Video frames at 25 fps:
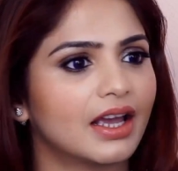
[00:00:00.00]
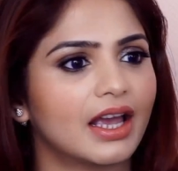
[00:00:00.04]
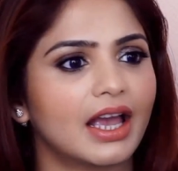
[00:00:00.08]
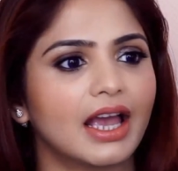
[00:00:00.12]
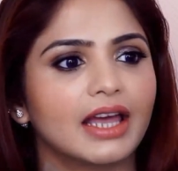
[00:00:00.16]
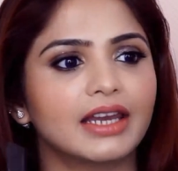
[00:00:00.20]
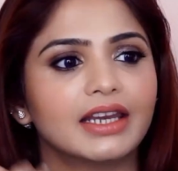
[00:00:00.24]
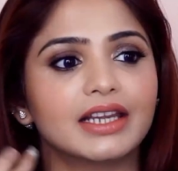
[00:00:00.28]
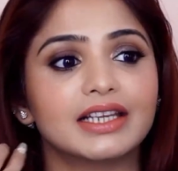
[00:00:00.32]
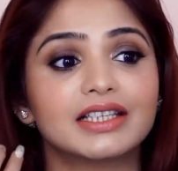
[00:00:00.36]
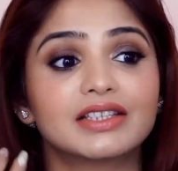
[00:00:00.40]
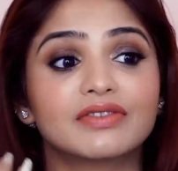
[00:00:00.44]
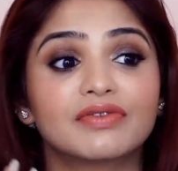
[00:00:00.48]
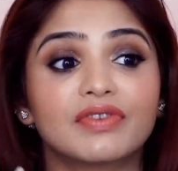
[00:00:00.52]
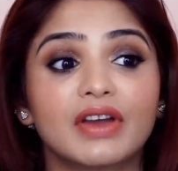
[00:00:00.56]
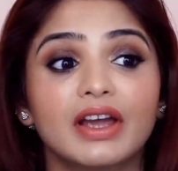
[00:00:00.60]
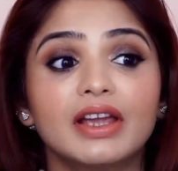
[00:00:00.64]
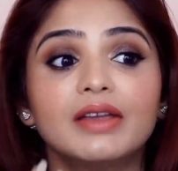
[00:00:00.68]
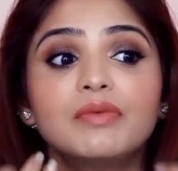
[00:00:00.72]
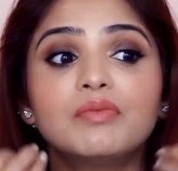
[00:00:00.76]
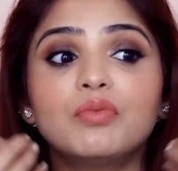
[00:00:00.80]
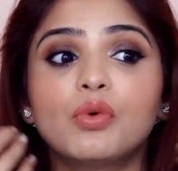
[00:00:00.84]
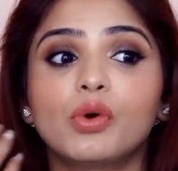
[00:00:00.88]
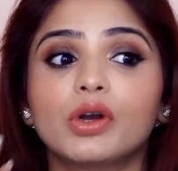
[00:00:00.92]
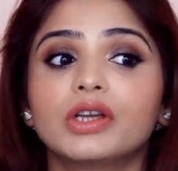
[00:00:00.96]
And it's
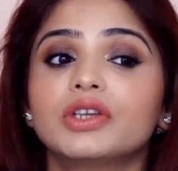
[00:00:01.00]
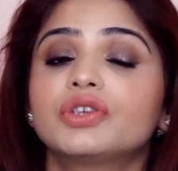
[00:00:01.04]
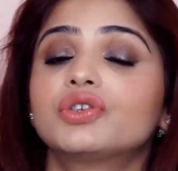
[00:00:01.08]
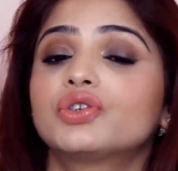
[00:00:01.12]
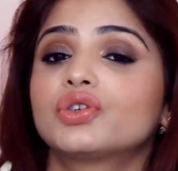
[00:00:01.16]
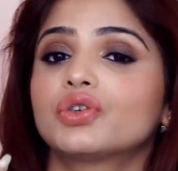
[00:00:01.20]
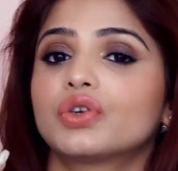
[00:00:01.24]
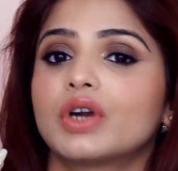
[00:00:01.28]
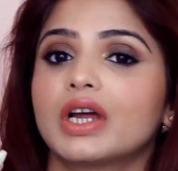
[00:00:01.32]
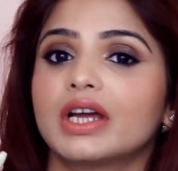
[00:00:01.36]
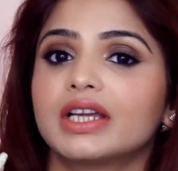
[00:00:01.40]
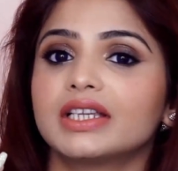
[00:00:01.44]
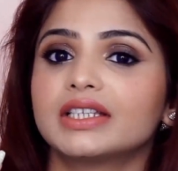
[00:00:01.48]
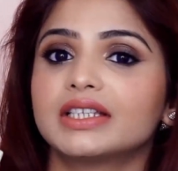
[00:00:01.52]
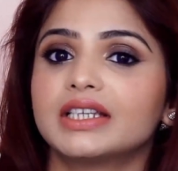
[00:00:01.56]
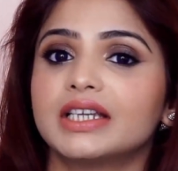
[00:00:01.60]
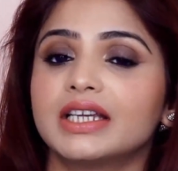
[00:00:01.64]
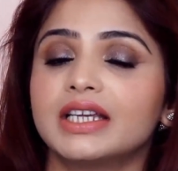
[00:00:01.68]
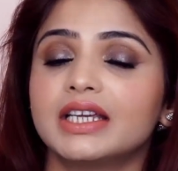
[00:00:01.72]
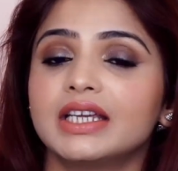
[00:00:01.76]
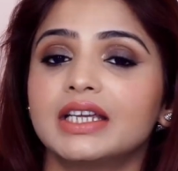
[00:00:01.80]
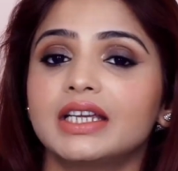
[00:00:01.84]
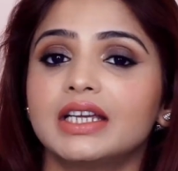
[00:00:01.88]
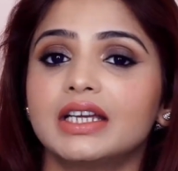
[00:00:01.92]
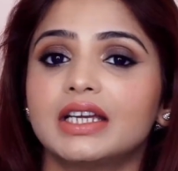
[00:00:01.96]
very
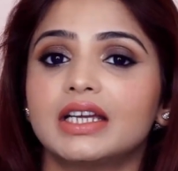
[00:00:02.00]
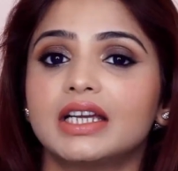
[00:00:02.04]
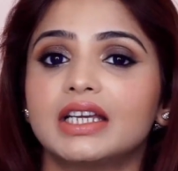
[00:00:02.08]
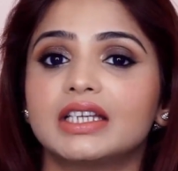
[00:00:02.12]
moisturizing.